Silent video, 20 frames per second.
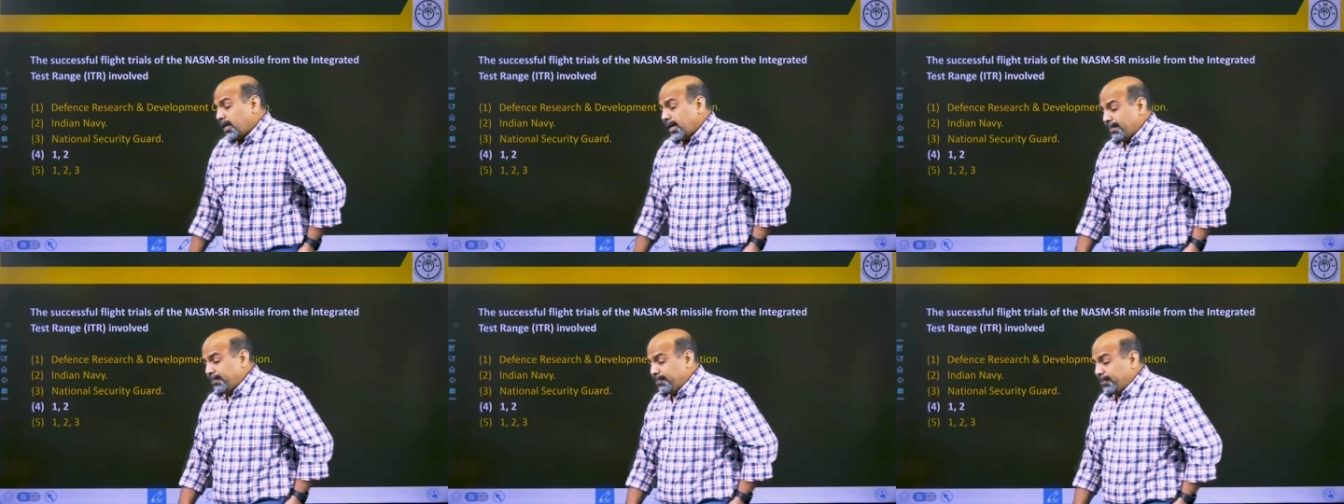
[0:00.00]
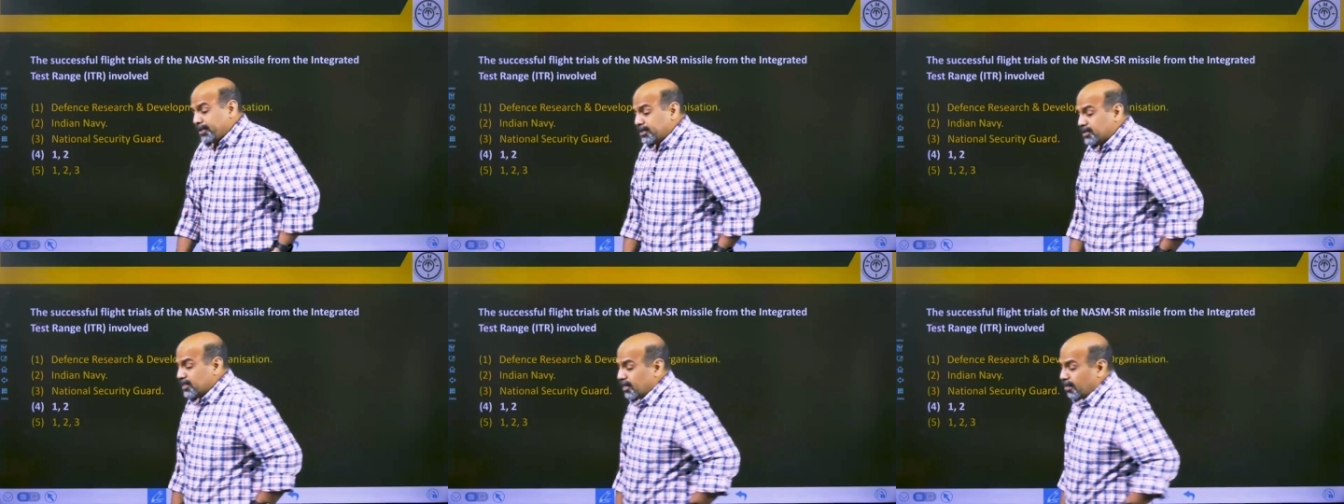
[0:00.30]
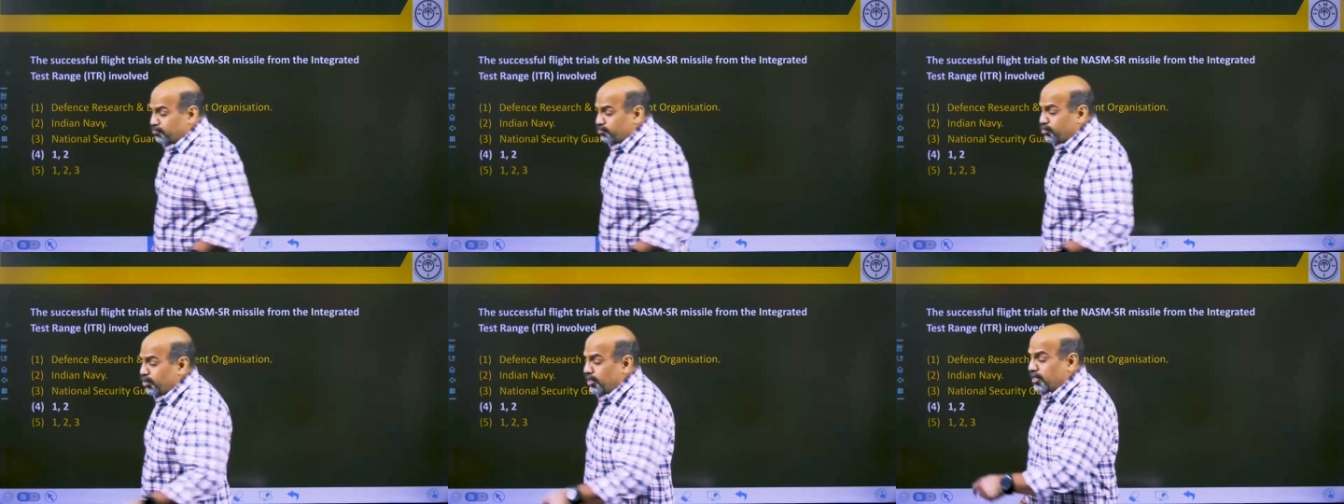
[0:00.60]
APJ
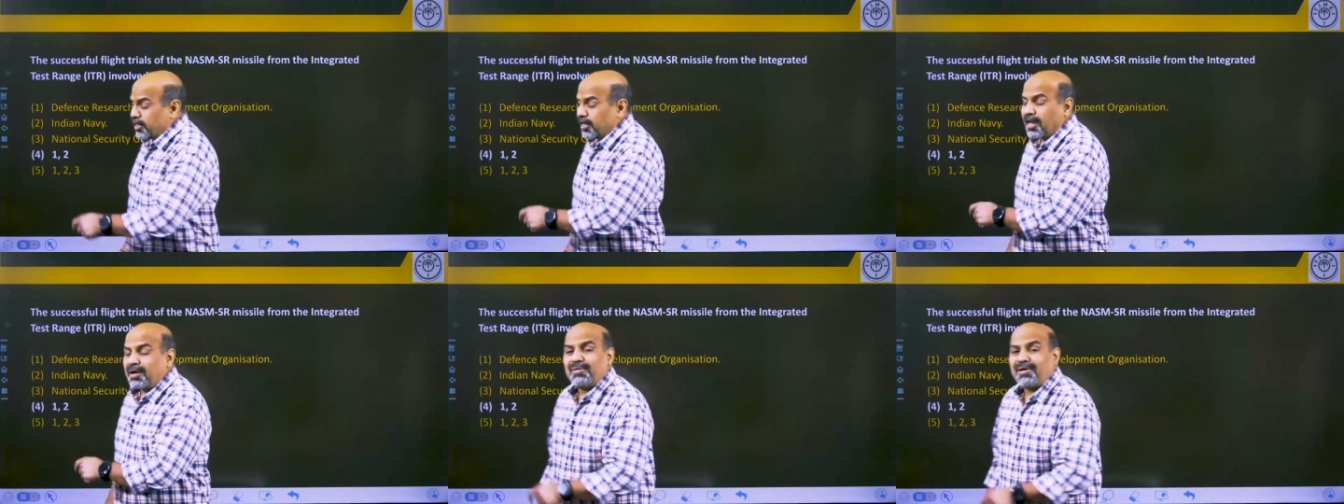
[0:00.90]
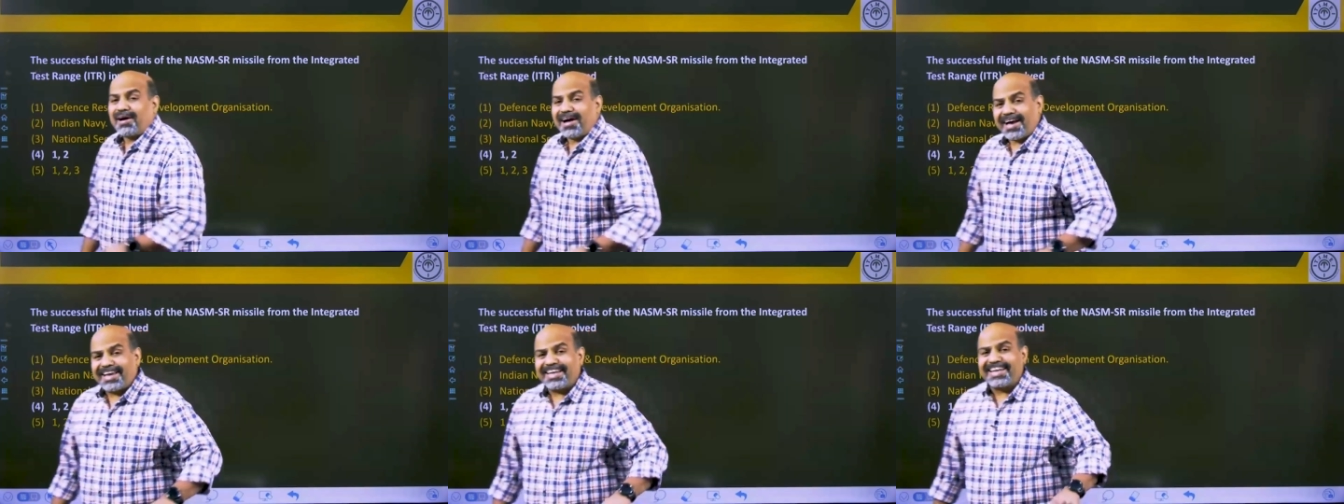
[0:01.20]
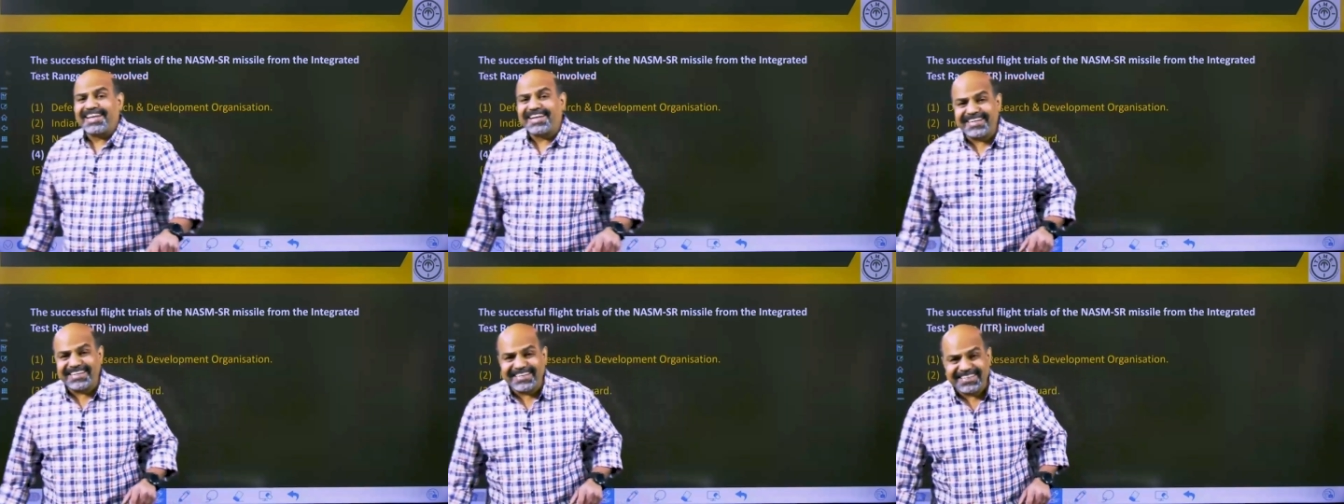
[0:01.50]
Abdul Kalam
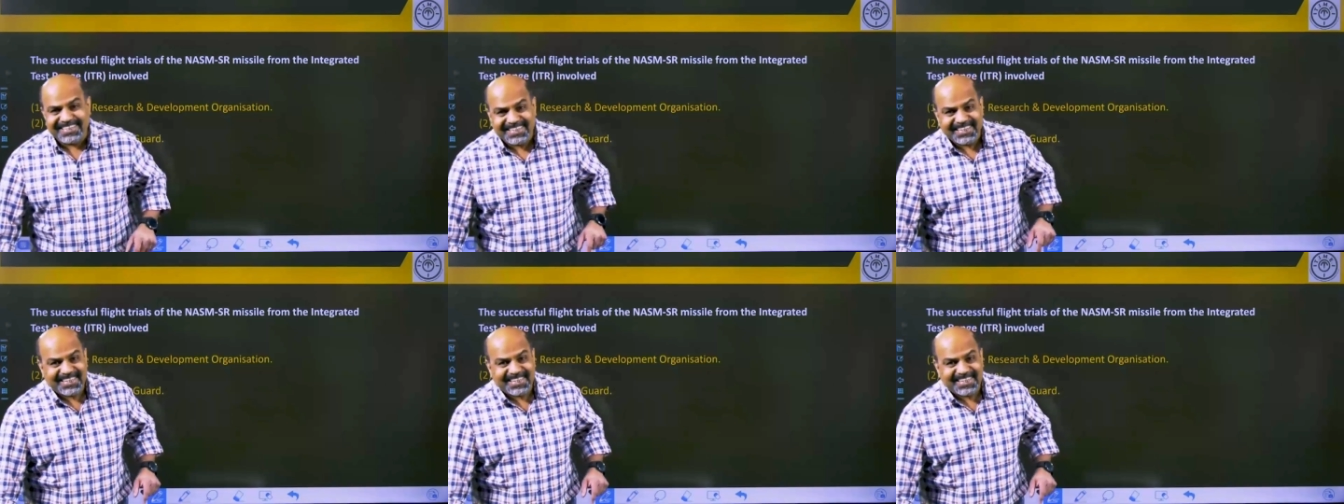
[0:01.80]
Island.